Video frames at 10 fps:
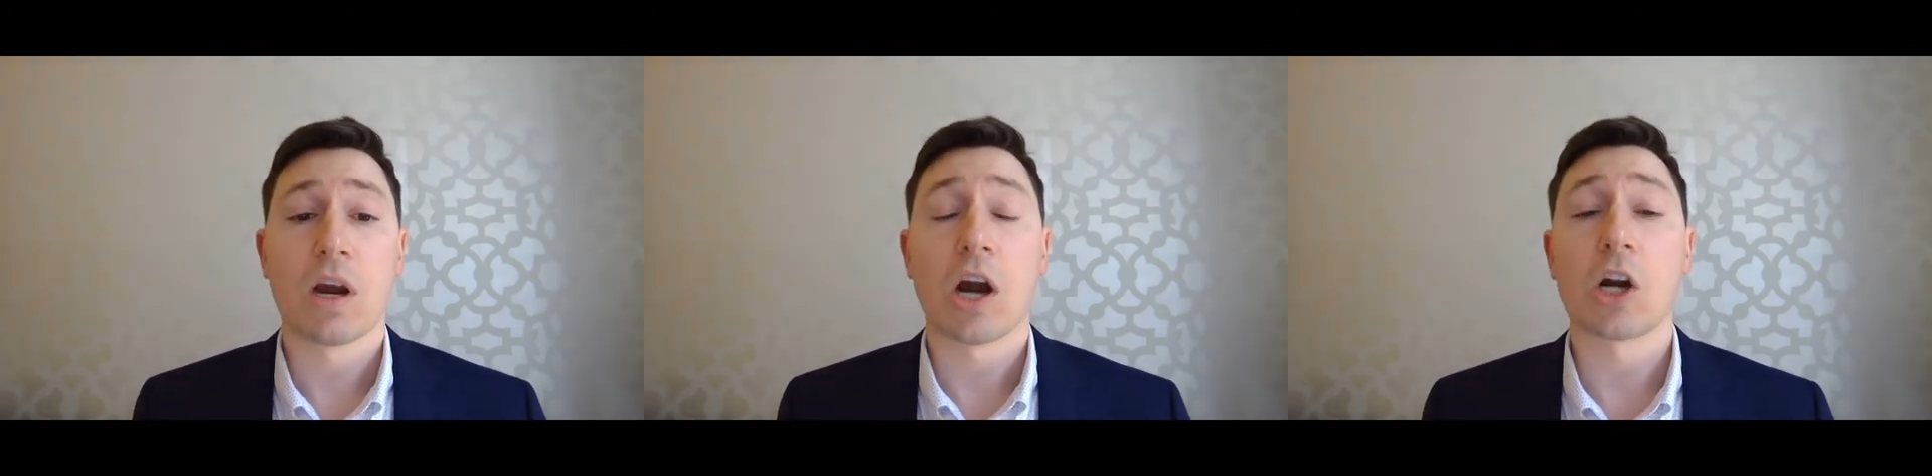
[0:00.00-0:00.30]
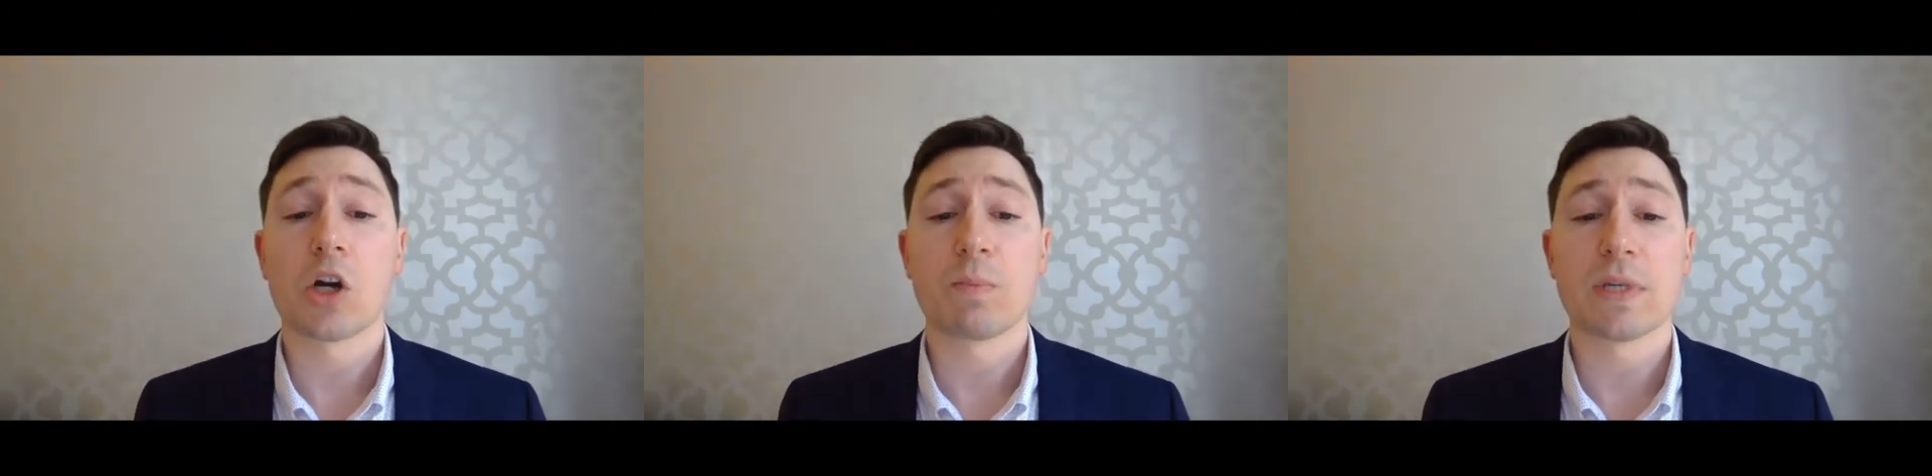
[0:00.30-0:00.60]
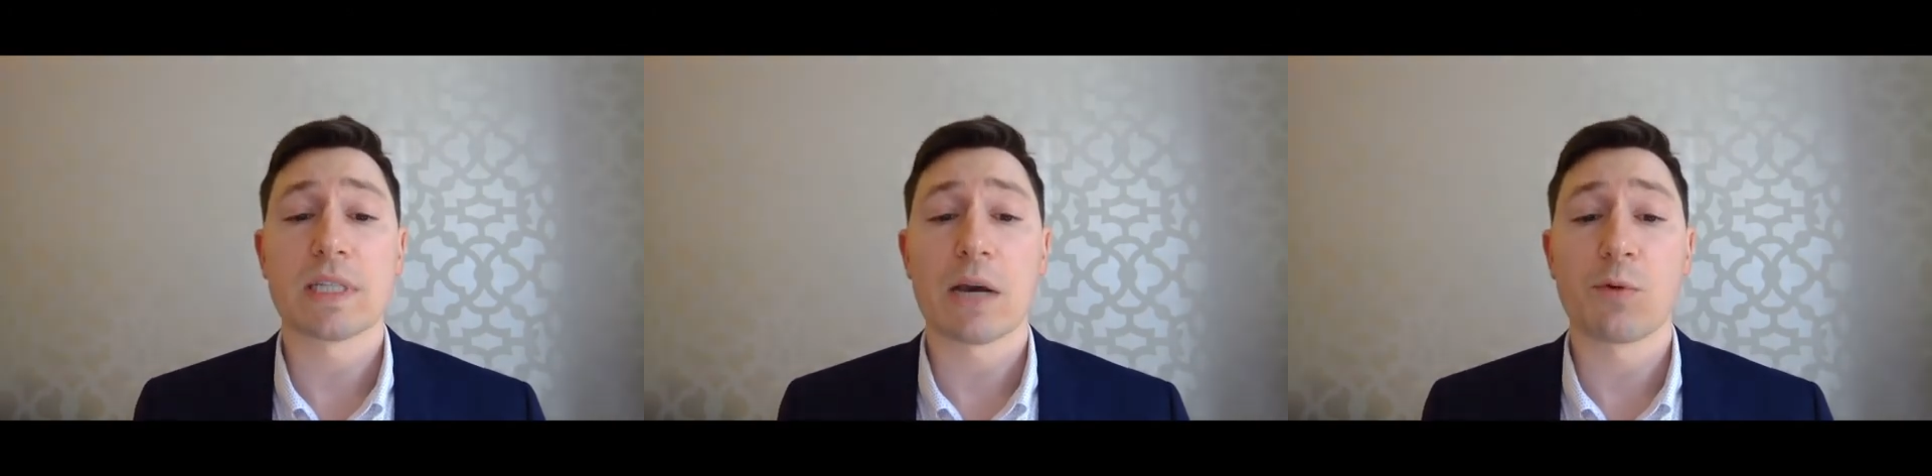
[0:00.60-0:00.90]
Our hope
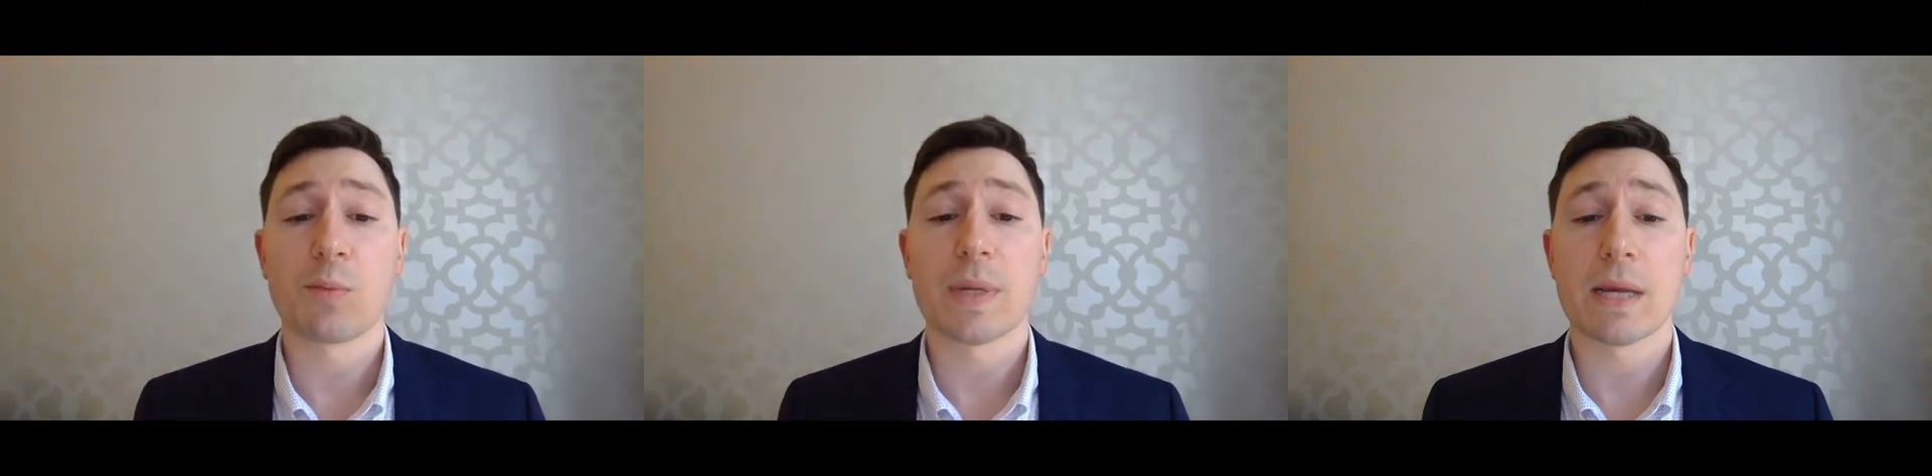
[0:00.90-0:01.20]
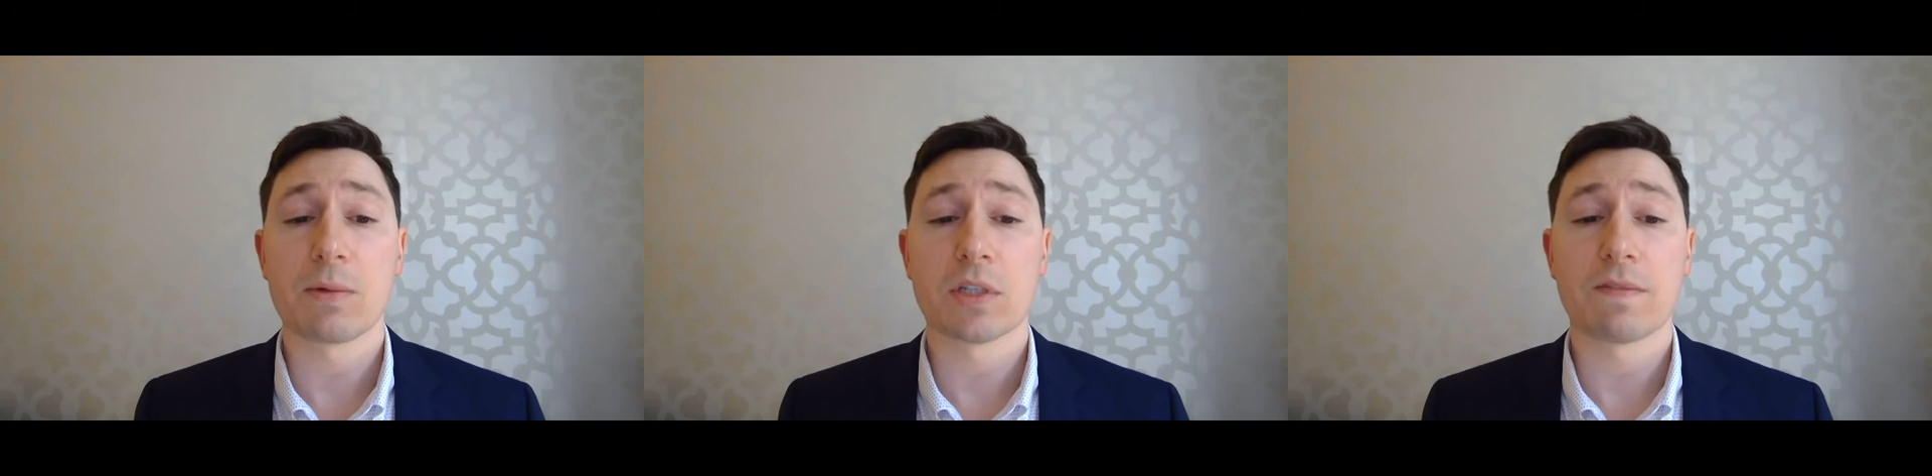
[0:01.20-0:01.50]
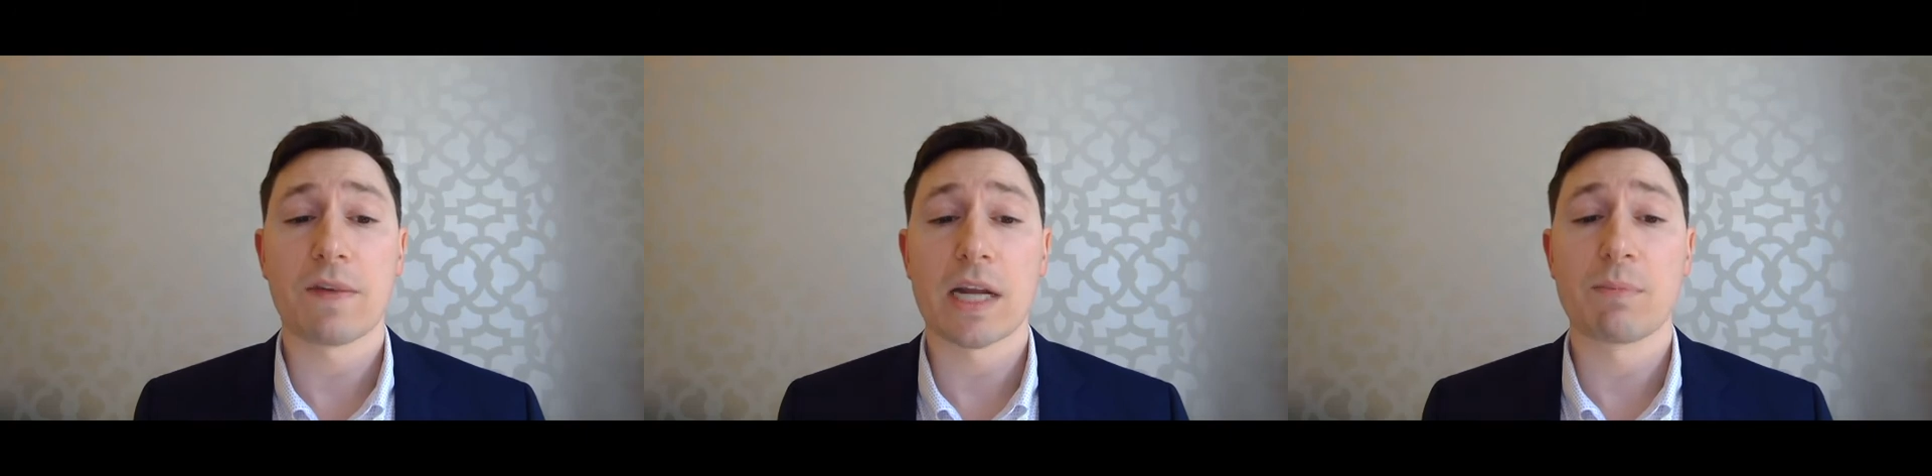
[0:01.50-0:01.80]
is that we'll be able to
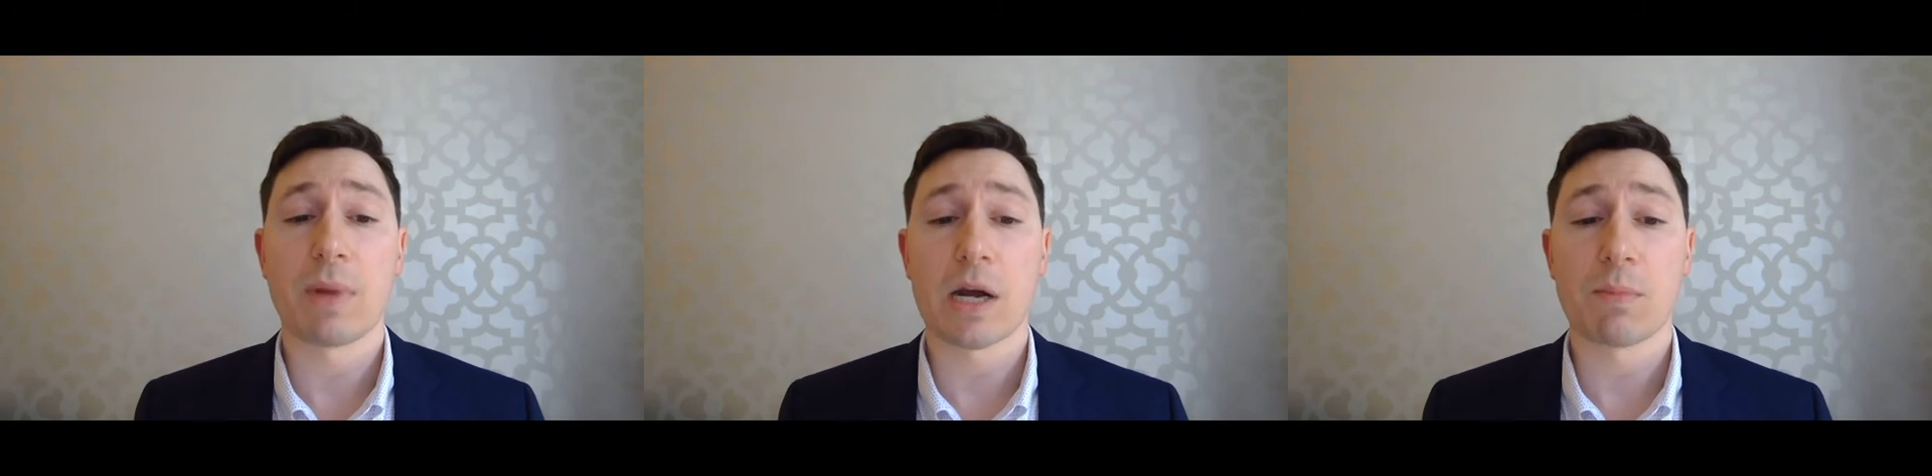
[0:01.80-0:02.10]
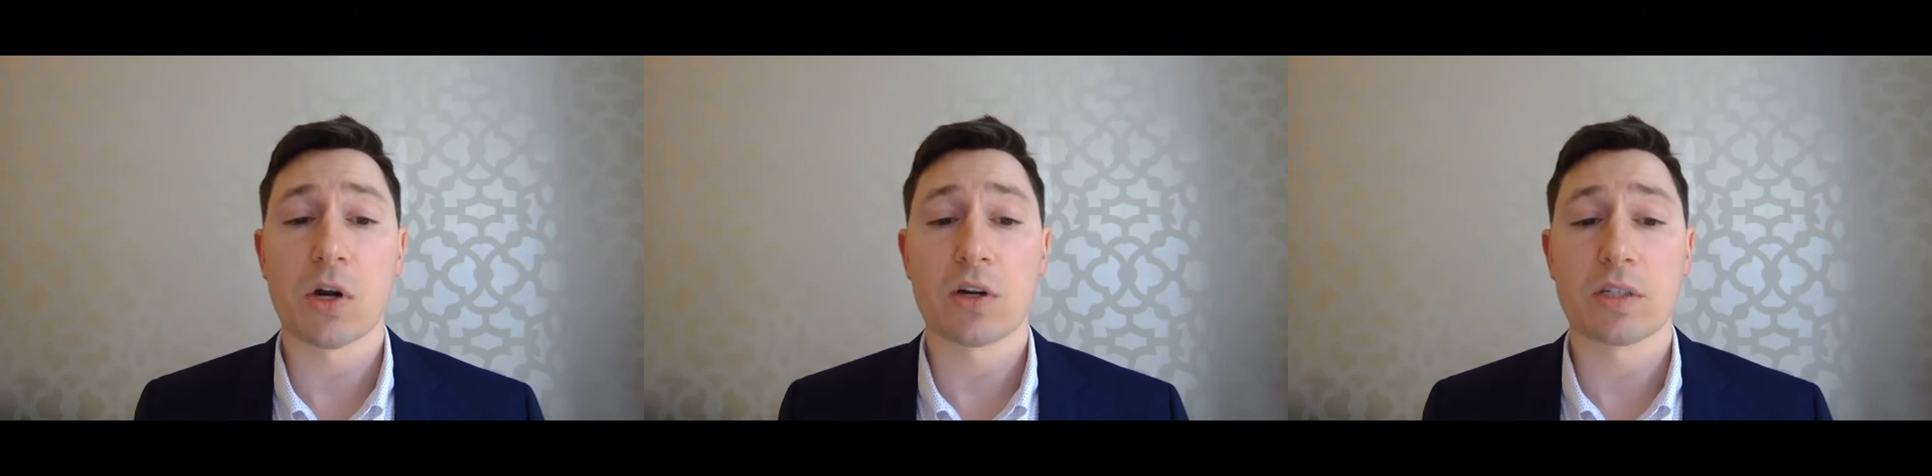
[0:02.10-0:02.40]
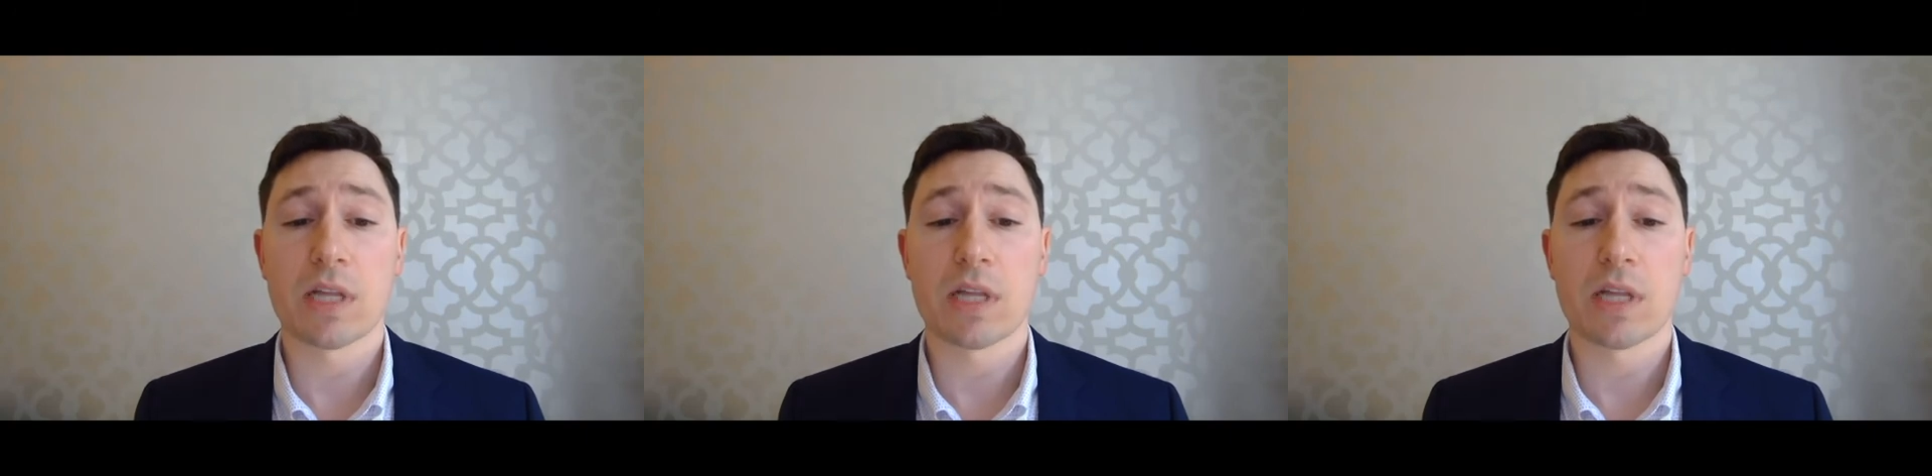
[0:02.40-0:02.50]
find biomarkers